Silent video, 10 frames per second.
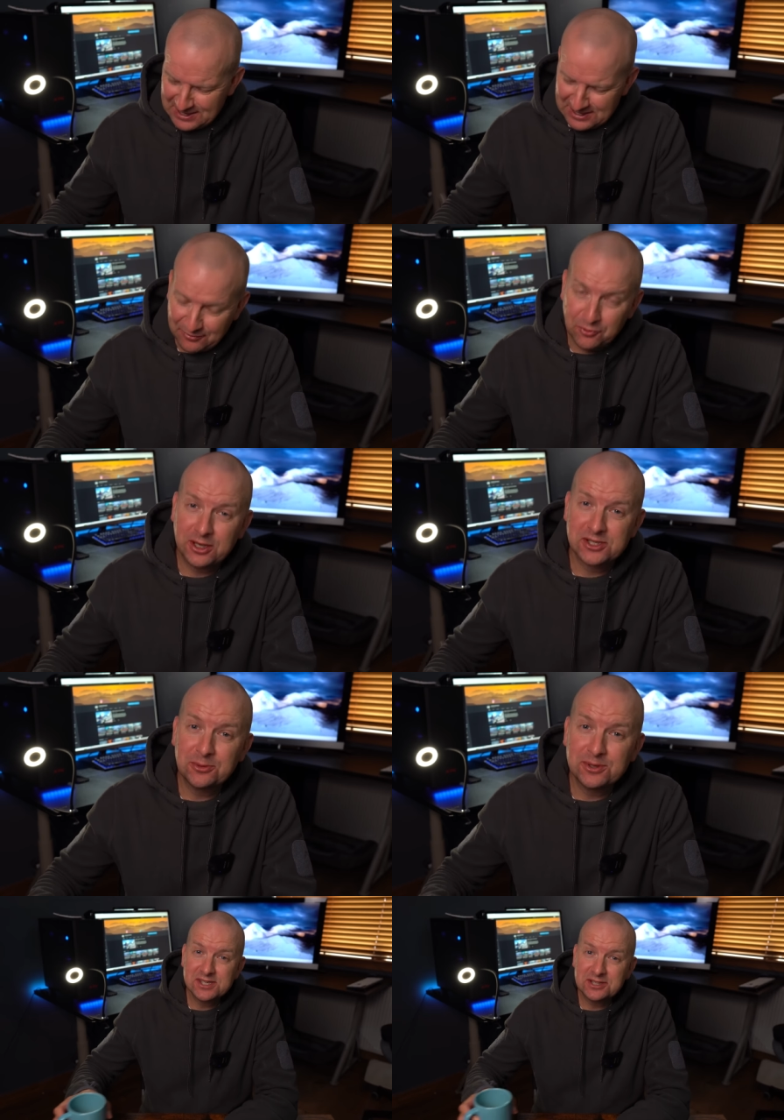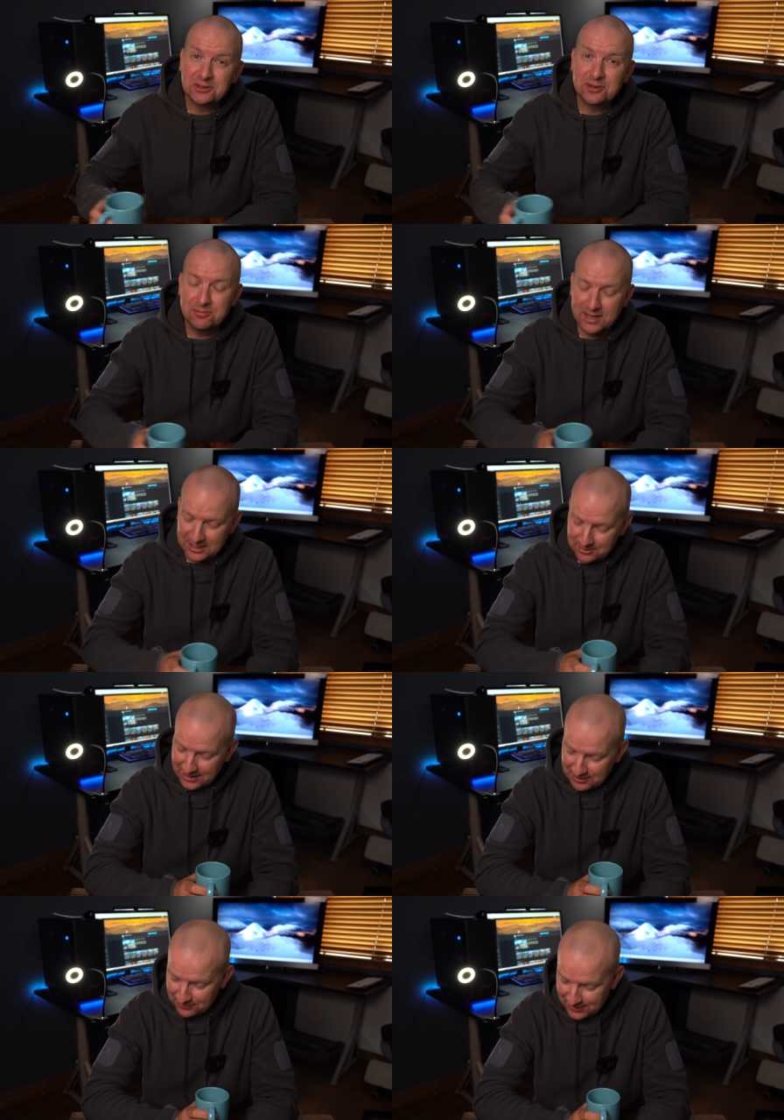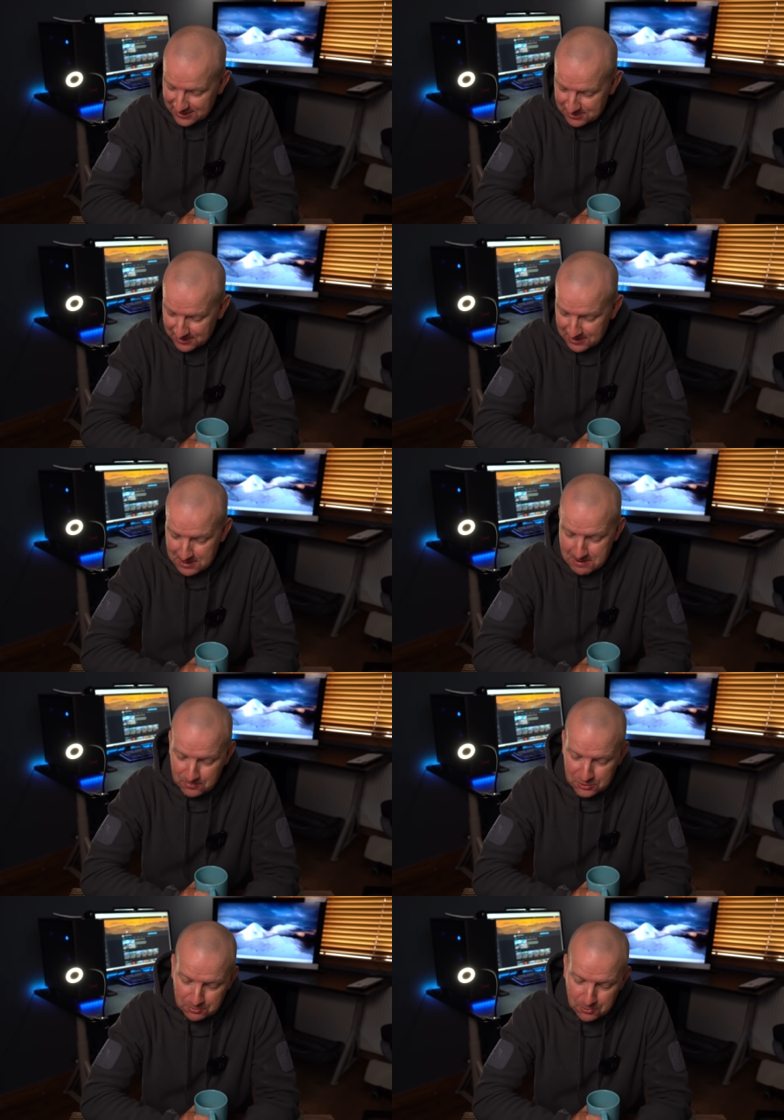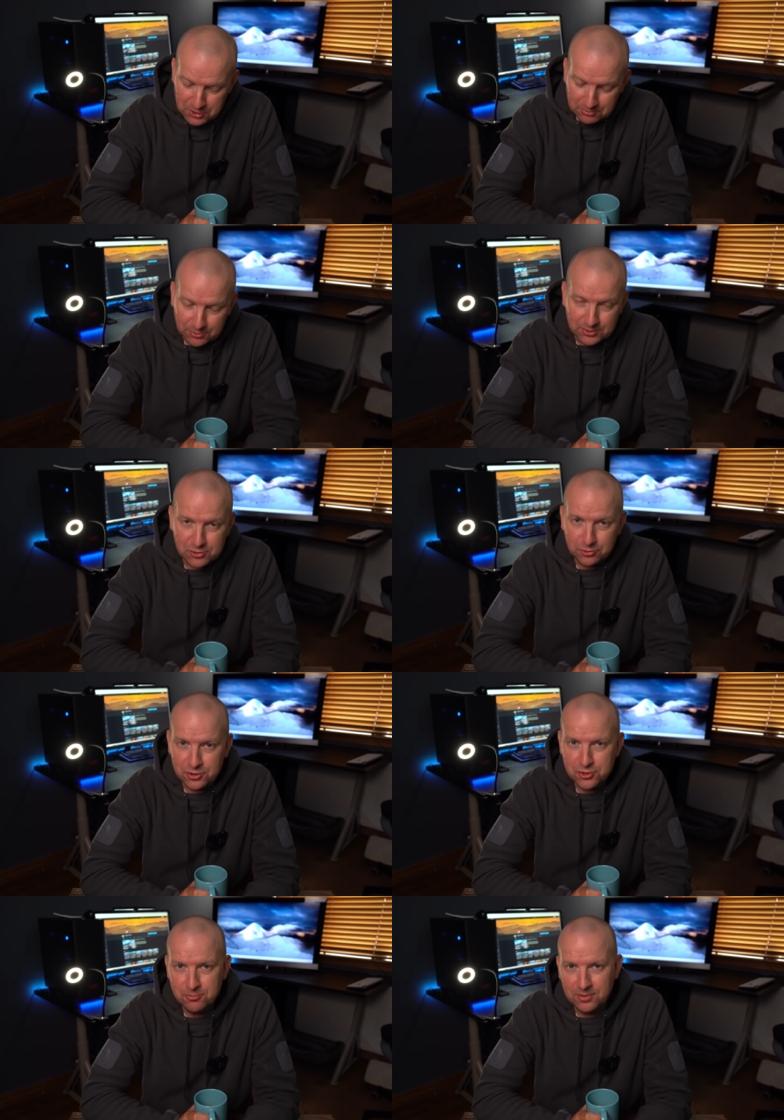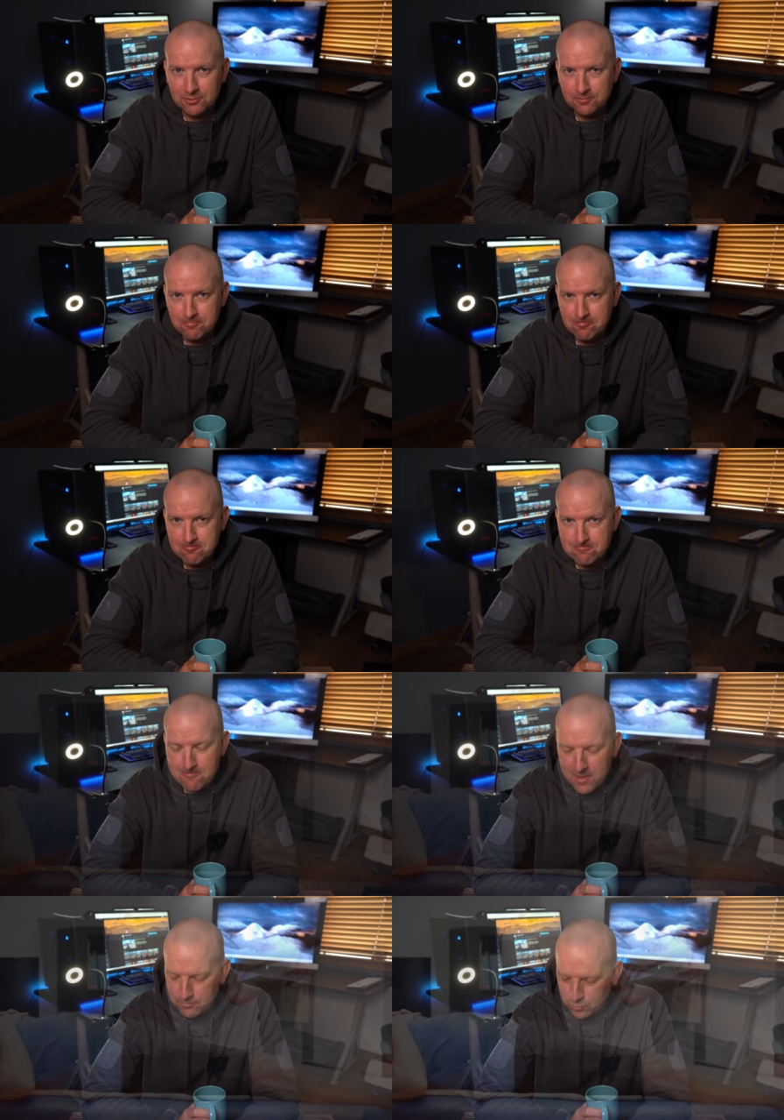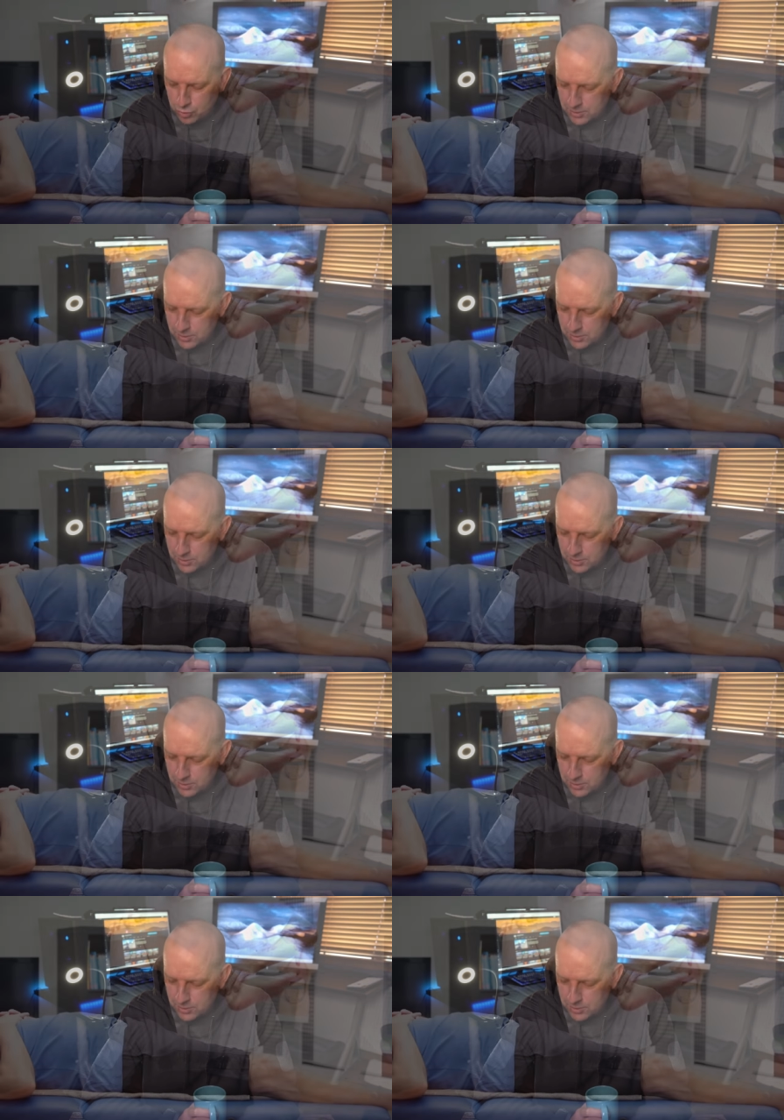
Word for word: It's always stuck with me anyway, that phrase. But, so point number 1 is don't assume, but more